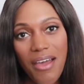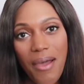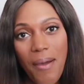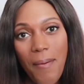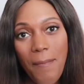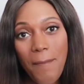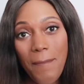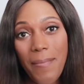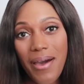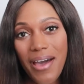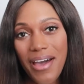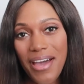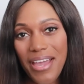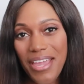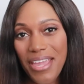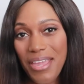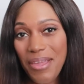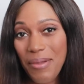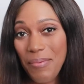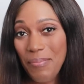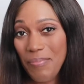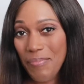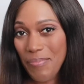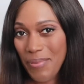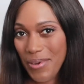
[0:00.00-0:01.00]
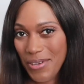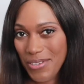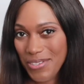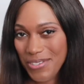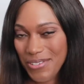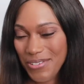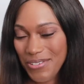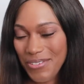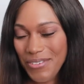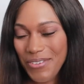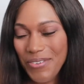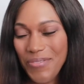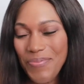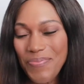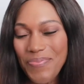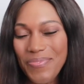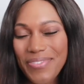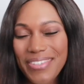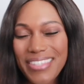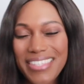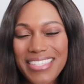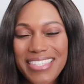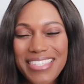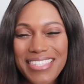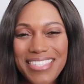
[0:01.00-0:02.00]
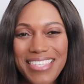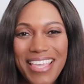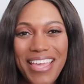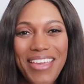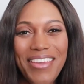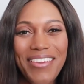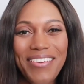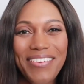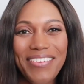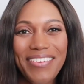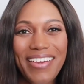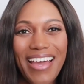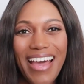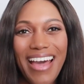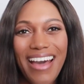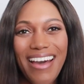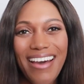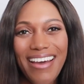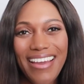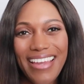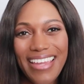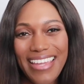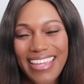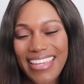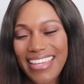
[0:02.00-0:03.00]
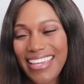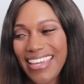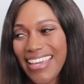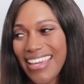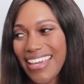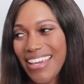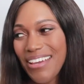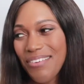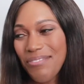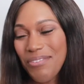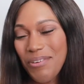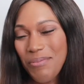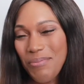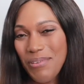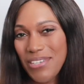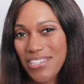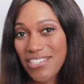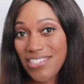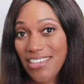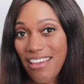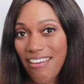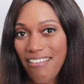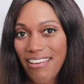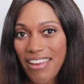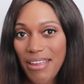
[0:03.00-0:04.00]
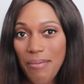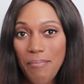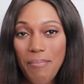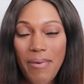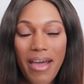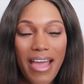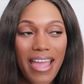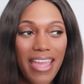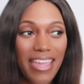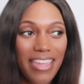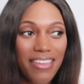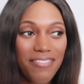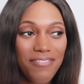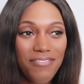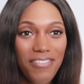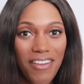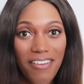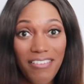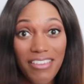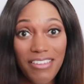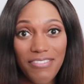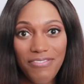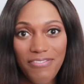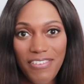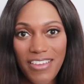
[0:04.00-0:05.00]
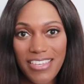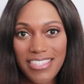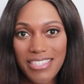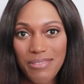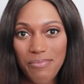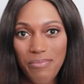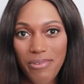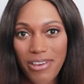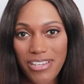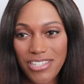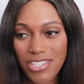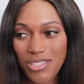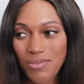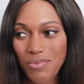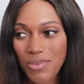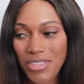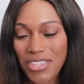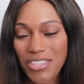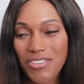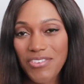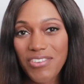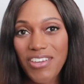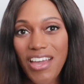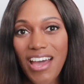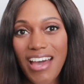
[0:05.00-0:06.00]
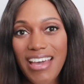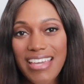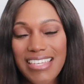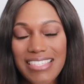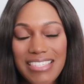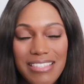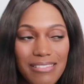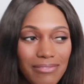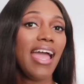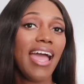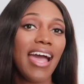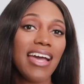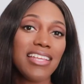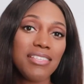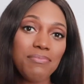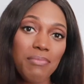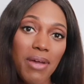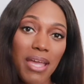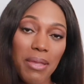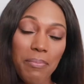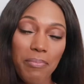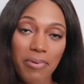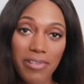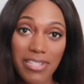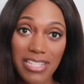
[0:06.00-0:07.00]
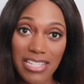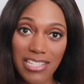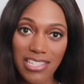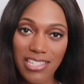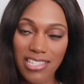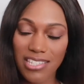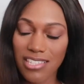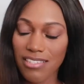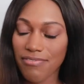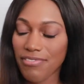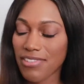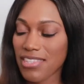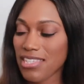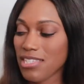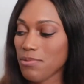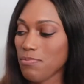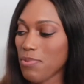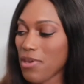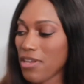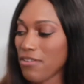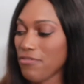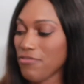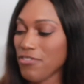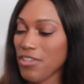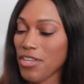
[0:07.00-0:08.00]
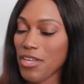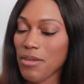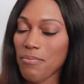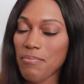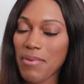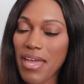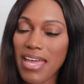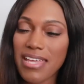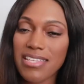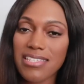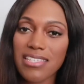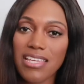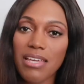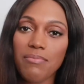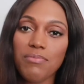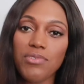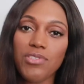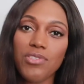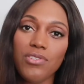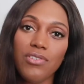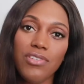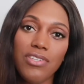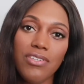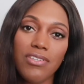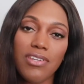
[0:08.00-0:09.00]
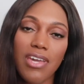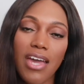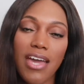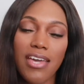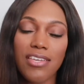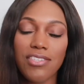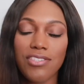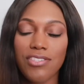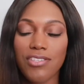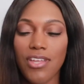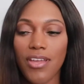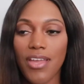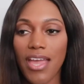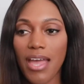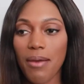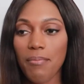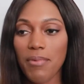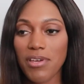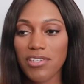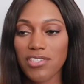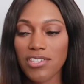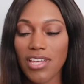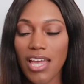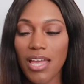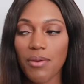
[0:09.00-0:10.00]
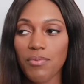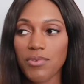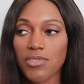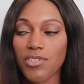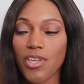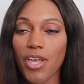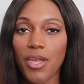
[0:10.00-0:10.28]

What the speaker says: my bottle. So I will be sharing my very first impressions with you guys. I had my predictions for this perfume, and I'm sure you guys know how much I was